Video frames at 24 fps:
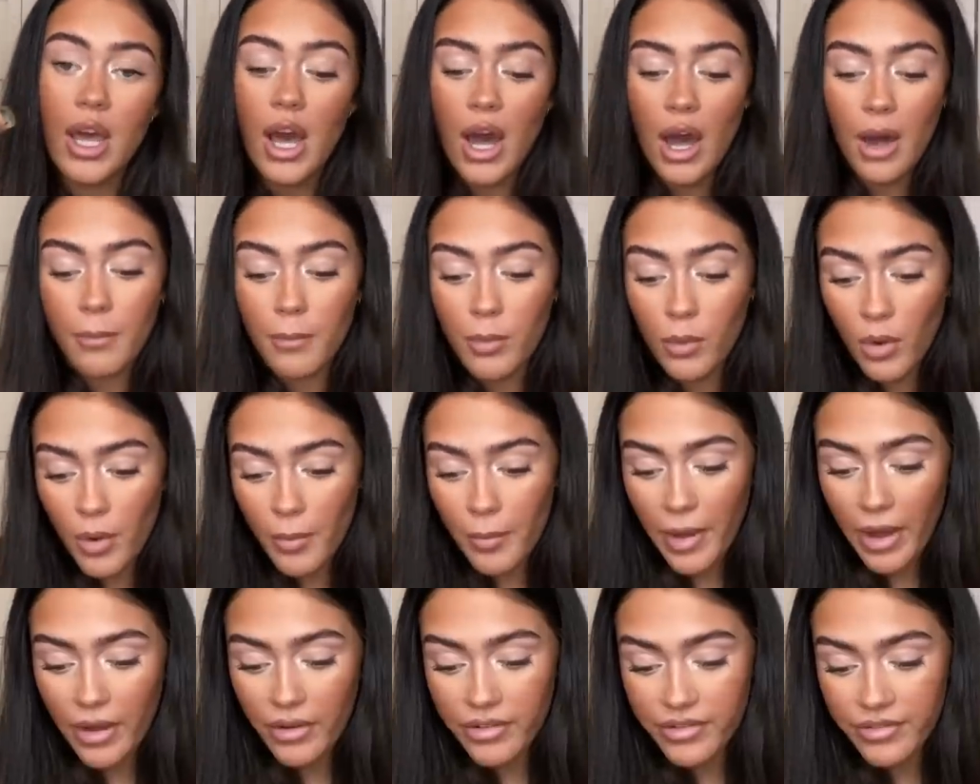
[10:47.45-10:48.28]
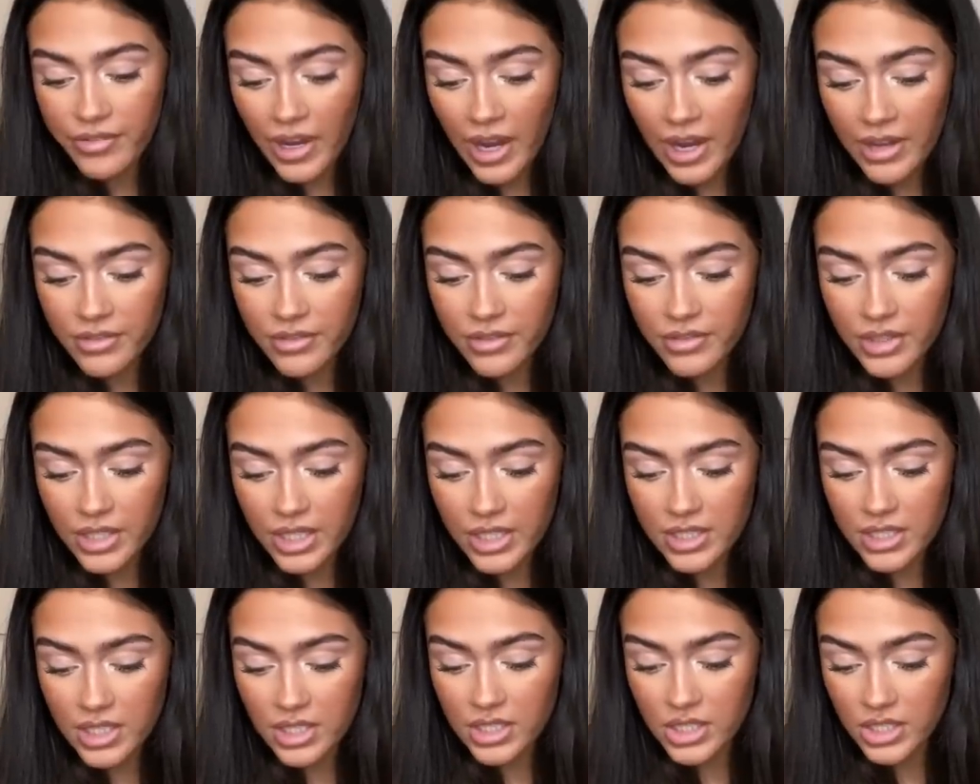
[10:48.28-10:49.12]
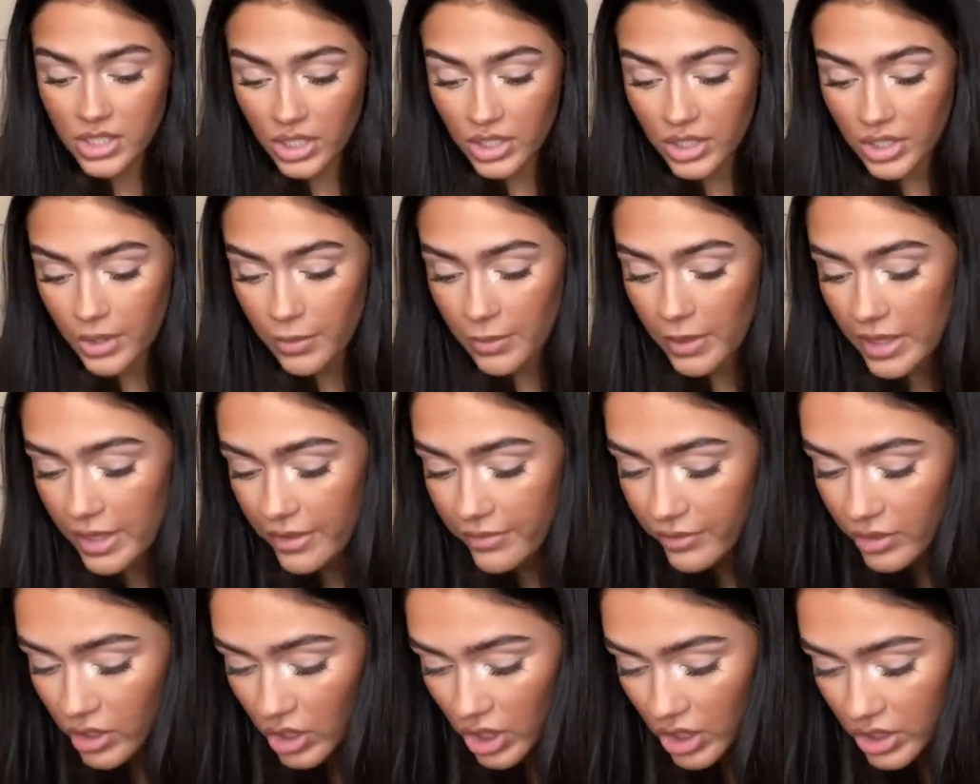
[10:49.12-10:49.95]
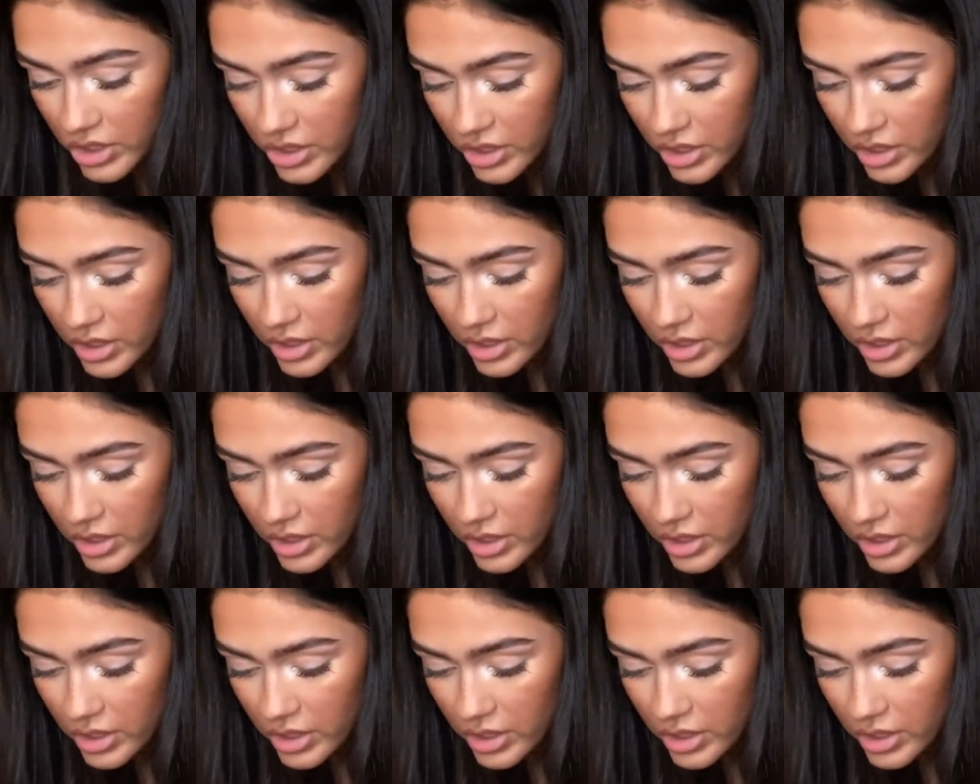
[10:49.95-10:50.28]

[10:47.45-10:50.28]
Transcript: I bought about five of these I don't know where they've gone